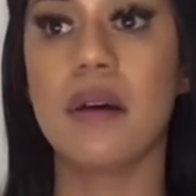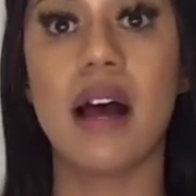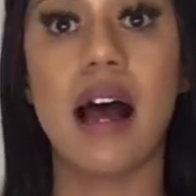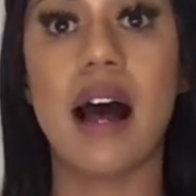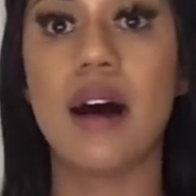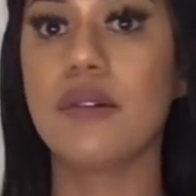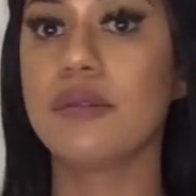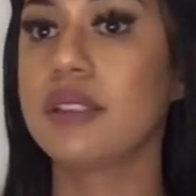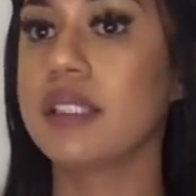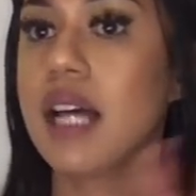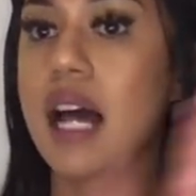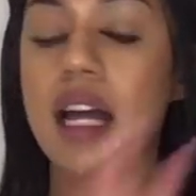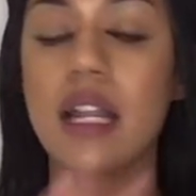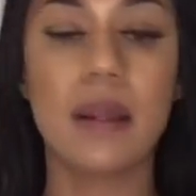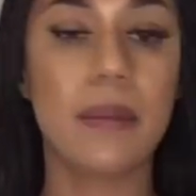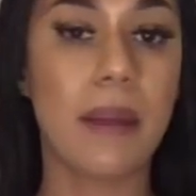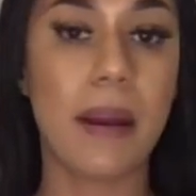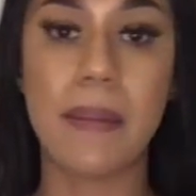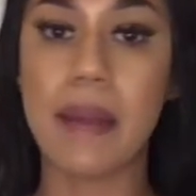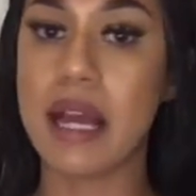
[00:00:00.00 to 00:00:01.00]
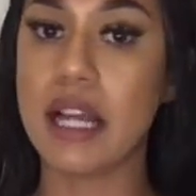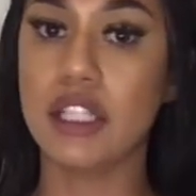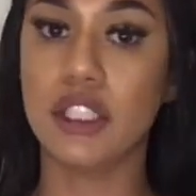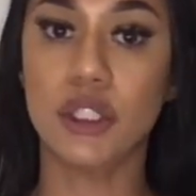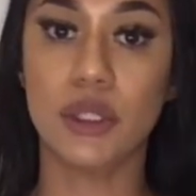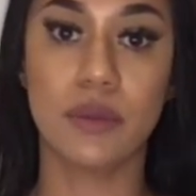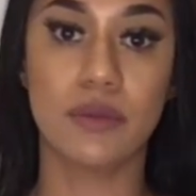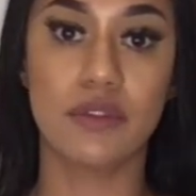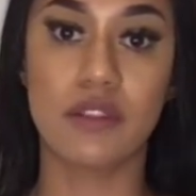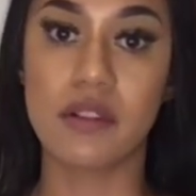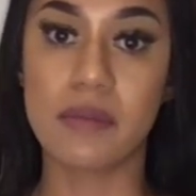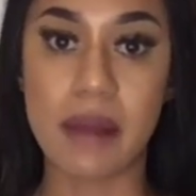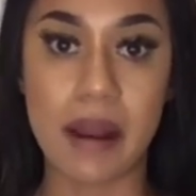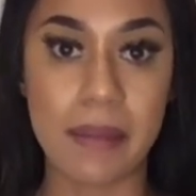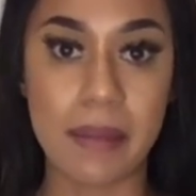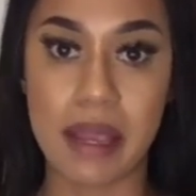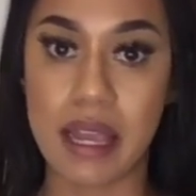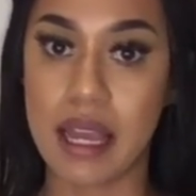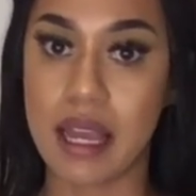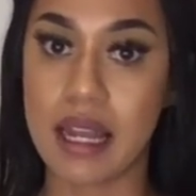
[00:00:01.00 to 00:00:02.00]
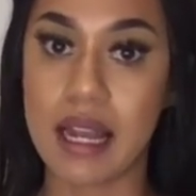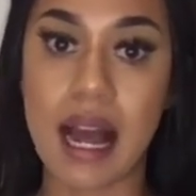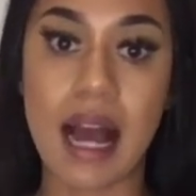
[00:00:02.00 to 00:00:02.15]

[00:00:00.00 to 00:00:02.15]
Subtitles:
Outside of my bedroom for my man.